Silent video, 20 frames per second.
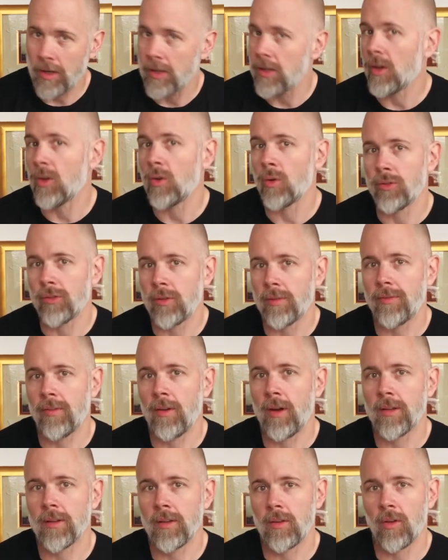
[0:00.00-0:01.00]
and you can also
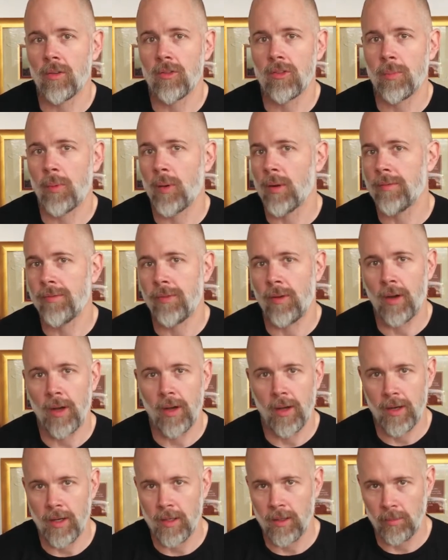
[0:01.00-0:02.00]
find it on
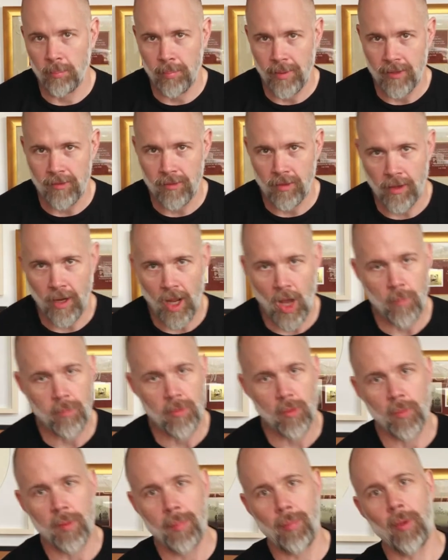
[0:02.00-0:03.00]
Spotify on a little B-side album
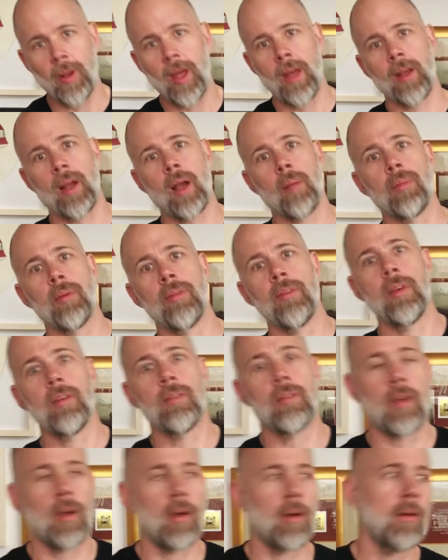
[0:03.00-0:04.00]
that we put out a couple of
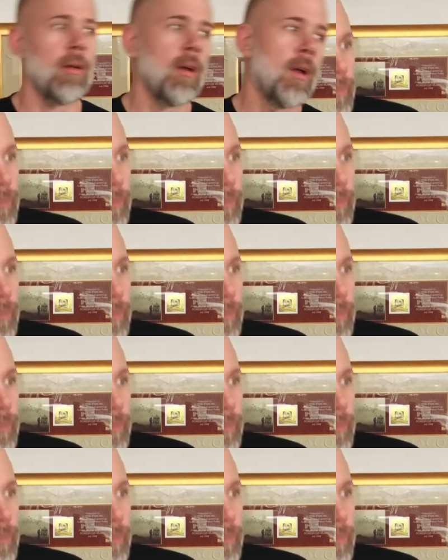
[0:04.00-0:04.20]
years ago.